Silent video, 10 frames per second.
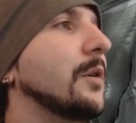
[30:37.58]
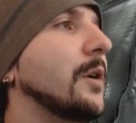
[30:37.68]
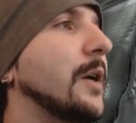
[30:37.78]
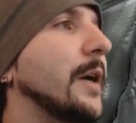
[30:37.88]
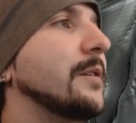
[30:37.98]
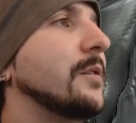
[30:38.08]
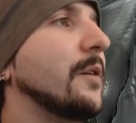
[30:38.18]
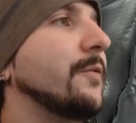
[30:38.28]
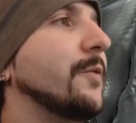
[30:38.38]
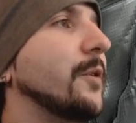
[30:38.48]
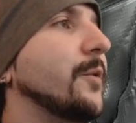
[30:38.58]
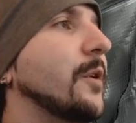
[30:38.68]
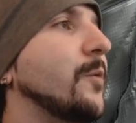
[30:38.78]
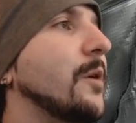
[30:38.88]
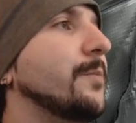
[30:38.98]
Hides stuff really, really
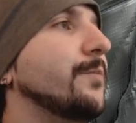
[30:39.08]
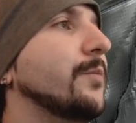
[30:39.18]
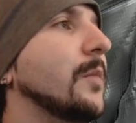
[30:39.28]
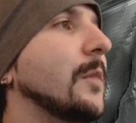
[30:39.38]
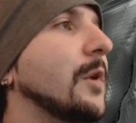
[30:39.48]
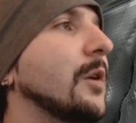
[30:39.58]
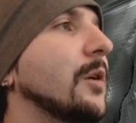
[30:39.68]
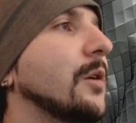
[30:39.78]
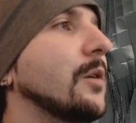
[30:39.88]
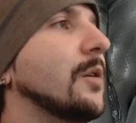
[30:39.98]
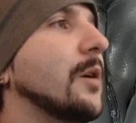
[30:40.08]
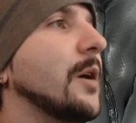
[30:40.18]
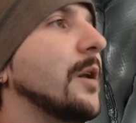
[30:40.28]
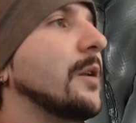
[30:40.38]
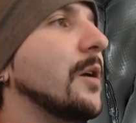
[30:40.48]
well.
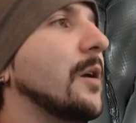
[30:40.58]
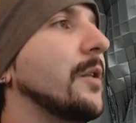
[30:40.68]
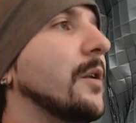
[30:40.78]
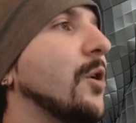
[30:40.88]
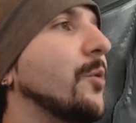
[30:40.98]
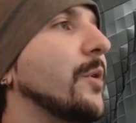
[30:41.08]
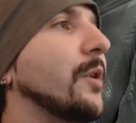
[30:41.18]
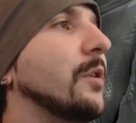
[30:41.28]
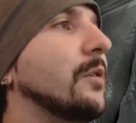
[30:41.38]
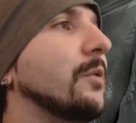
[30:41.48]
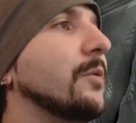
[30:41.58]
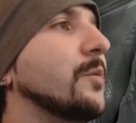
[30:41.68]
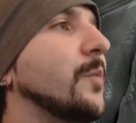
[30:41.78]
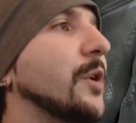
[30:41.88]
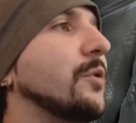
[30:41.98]
And then all we really need to do is
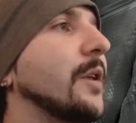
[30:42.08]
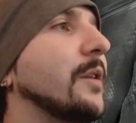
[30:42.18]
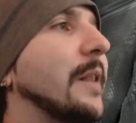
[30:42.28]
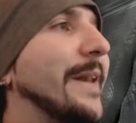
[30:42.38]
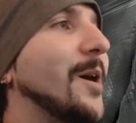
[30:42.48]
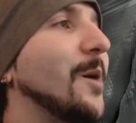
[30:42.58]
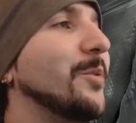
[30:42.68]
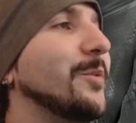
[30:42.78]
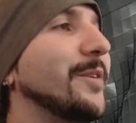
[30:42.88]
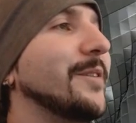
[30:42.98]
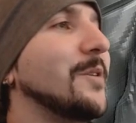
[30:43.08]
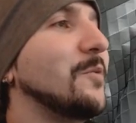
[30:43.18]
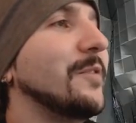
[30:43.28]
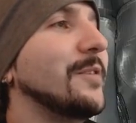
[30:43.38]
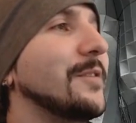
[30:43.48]
make sure that they line up in the
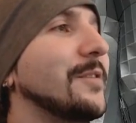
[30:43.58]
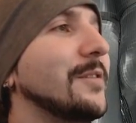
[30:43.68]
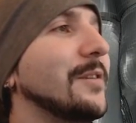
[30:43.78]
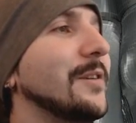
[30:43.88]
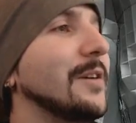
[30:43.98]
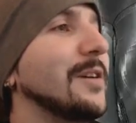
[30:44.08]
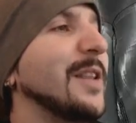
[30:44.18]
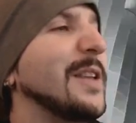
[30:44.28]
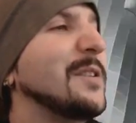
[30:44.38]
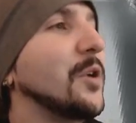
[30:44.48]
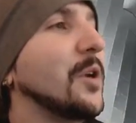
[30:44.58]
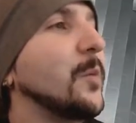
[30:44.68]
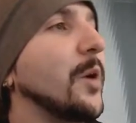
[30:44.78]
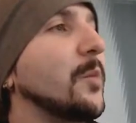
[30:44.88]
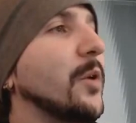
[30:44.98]
UVs. That's the tricky
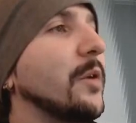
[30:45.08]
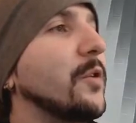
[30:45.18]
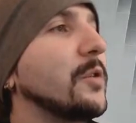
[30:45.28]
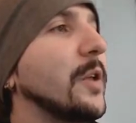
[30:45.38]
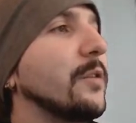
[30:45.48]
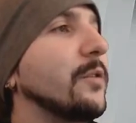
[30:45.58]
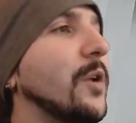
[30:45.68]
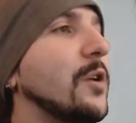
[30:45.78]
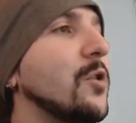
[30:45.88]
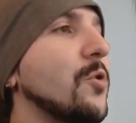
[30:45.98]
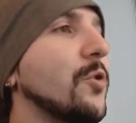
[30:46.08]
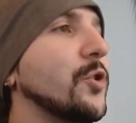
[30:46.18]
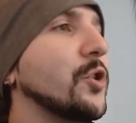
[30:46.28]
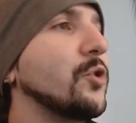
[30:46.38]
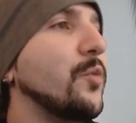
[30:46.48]
part, but if you use like 3D code or
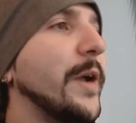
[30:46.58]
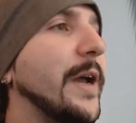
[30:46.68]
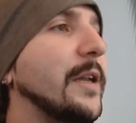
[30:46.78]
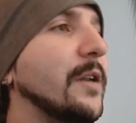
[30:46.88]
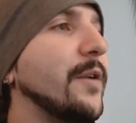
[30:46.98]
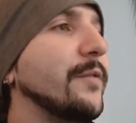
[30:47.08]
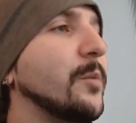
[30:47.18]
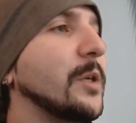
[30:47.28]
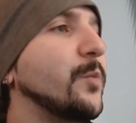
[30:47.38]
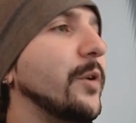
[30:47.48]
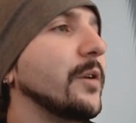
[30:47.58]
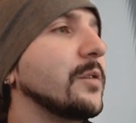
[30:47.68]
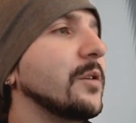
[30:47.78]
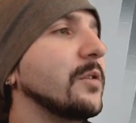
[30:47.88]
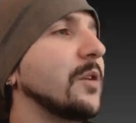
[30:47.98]
just do it by hand, if you have some
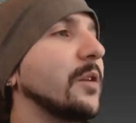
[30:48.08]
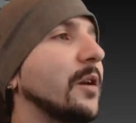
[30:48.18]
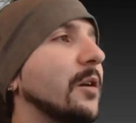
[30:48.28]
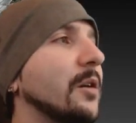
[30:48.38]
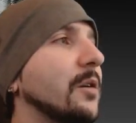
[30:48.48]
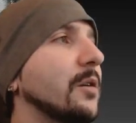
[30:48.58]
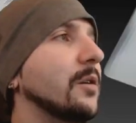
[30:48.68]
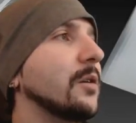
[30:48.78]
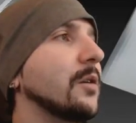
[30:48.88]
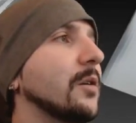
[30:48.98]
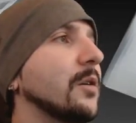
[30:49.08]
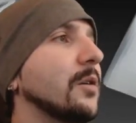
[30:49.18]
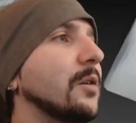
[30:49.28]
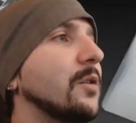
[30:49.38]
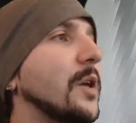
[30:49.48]
experience, it's not that hard.
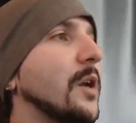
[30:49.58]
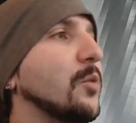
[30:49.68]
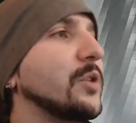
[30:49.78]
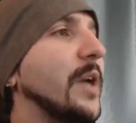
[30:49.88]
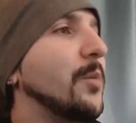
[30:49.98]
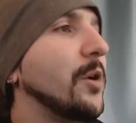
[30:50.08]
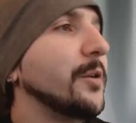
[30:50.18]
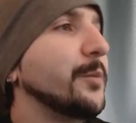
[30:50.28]
You can almost eyeball it.